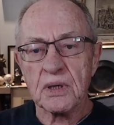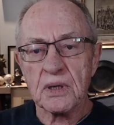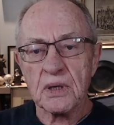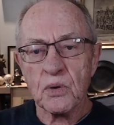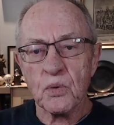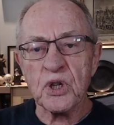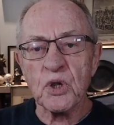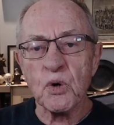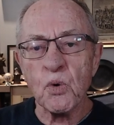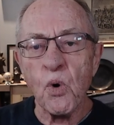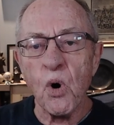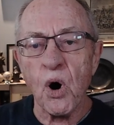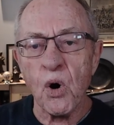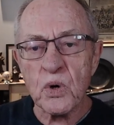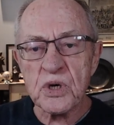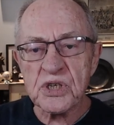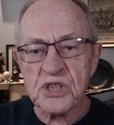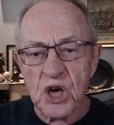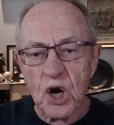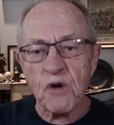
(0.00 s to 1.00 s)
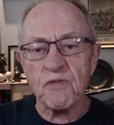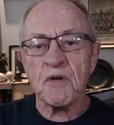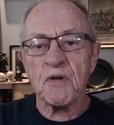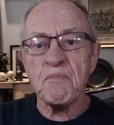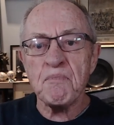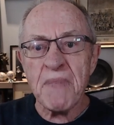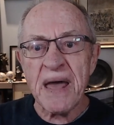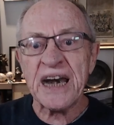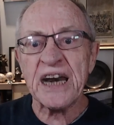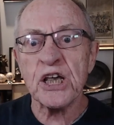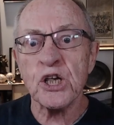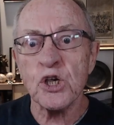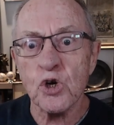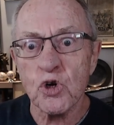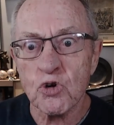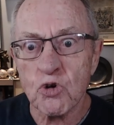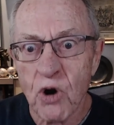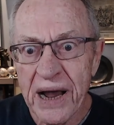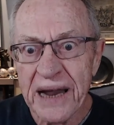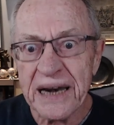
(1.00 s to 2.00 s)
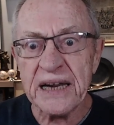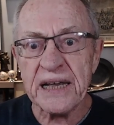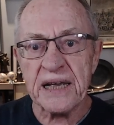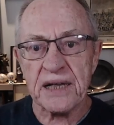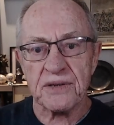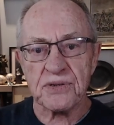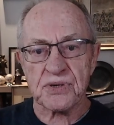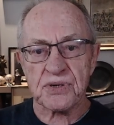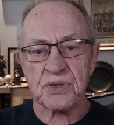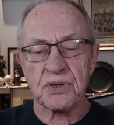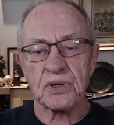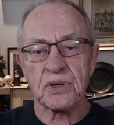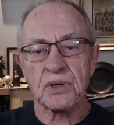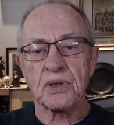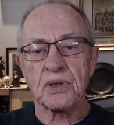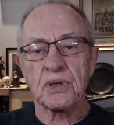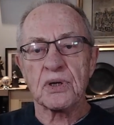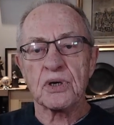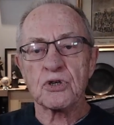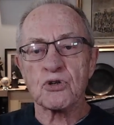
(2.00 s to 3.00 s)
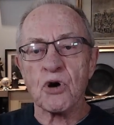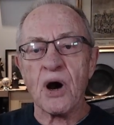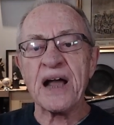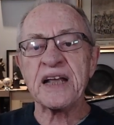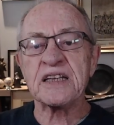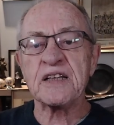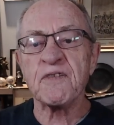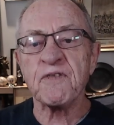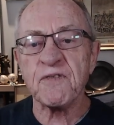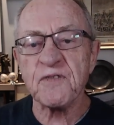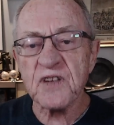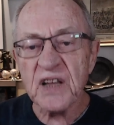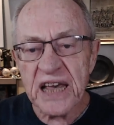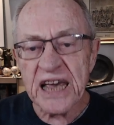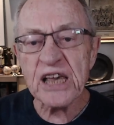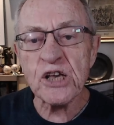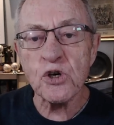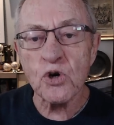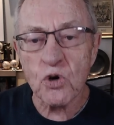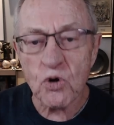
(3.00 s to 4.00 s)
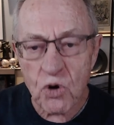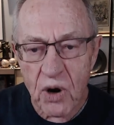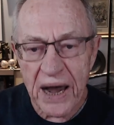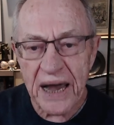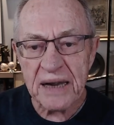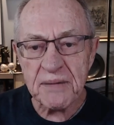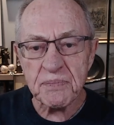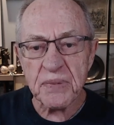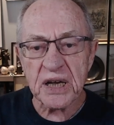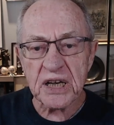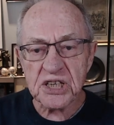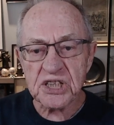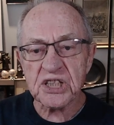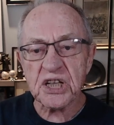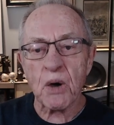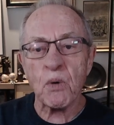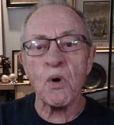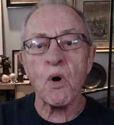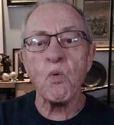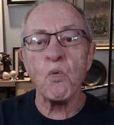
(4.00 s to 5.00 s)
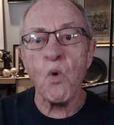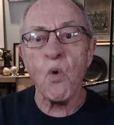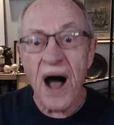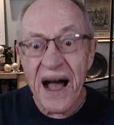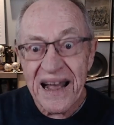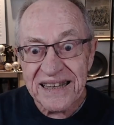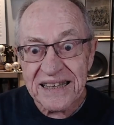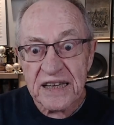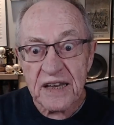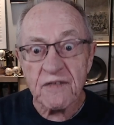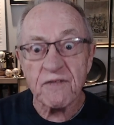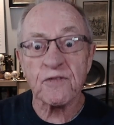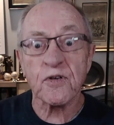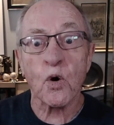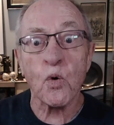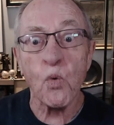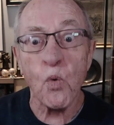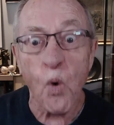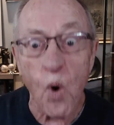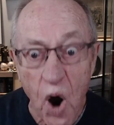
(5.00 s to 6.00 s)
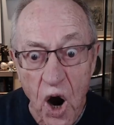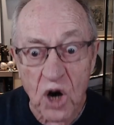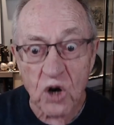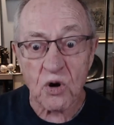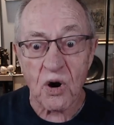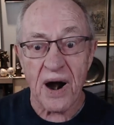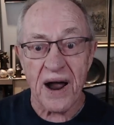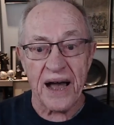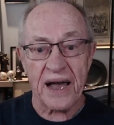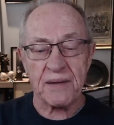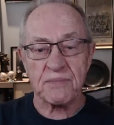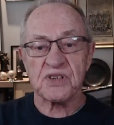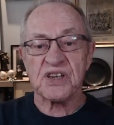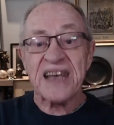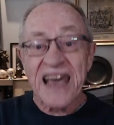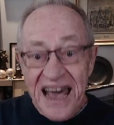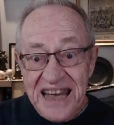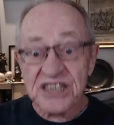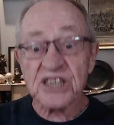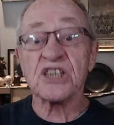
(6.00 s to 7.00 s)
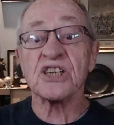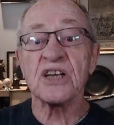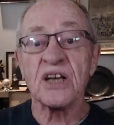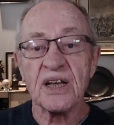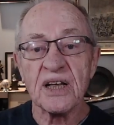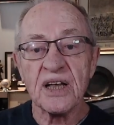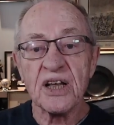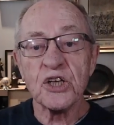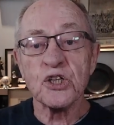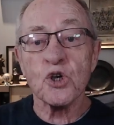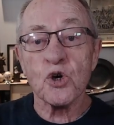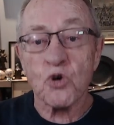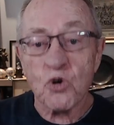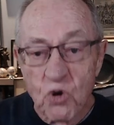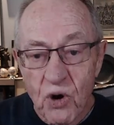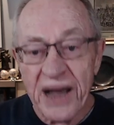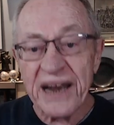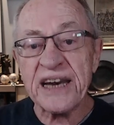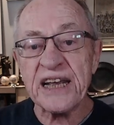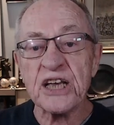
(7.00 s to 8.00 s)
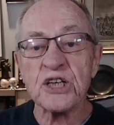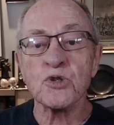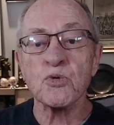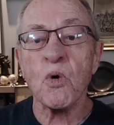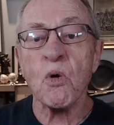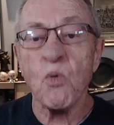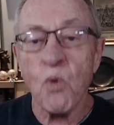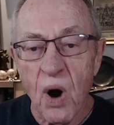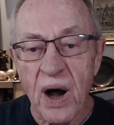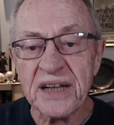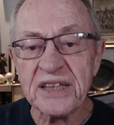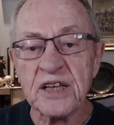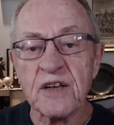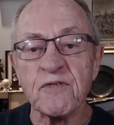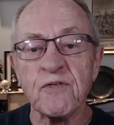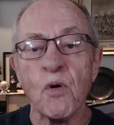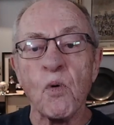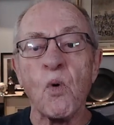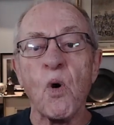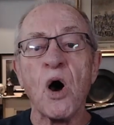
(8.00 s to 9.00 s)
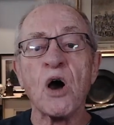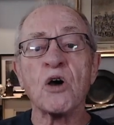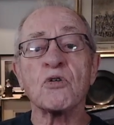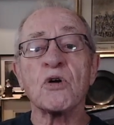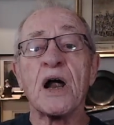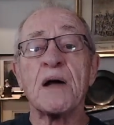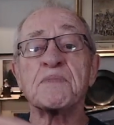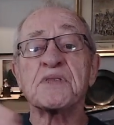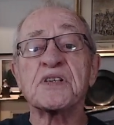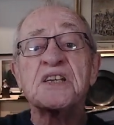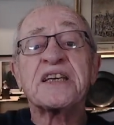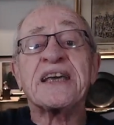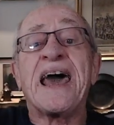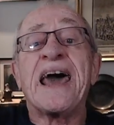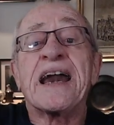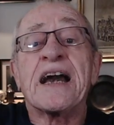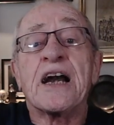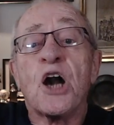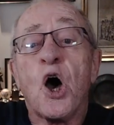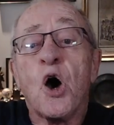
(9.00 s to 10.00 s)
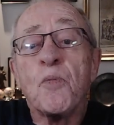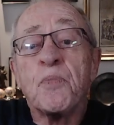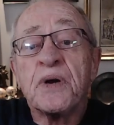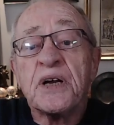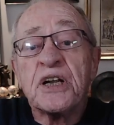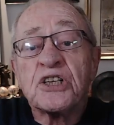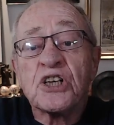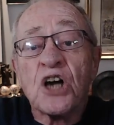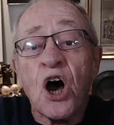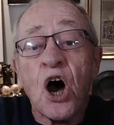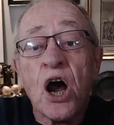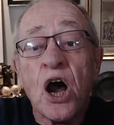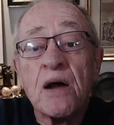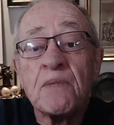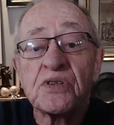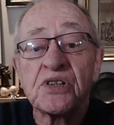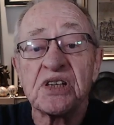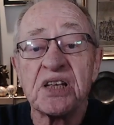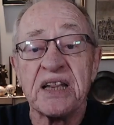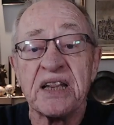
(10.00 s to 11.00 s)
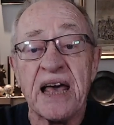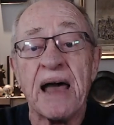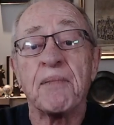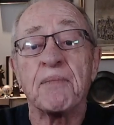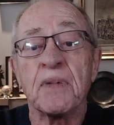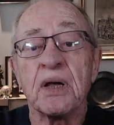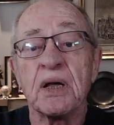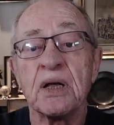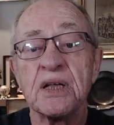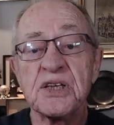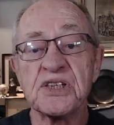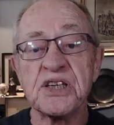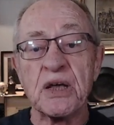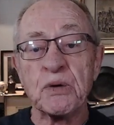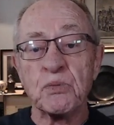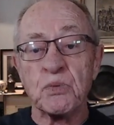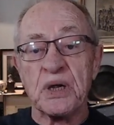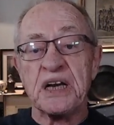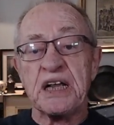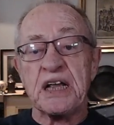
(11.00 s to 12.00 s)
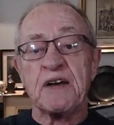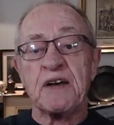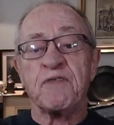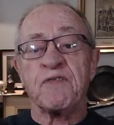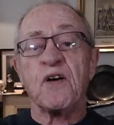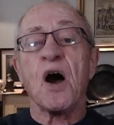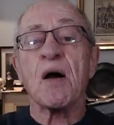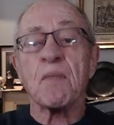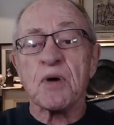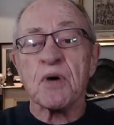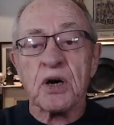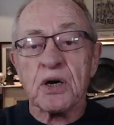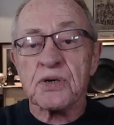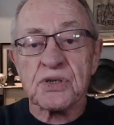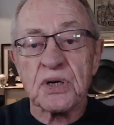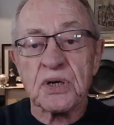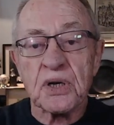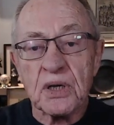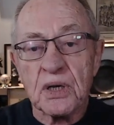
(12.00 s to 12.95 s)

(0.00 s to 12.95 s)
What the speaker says: When the war was over, many Ukrainians tried to flee Ukraine because they were wanted for war crimes. Yes, Ukrainians were wanted for war crimes, and Canada opened its arms to them, said we need farmers.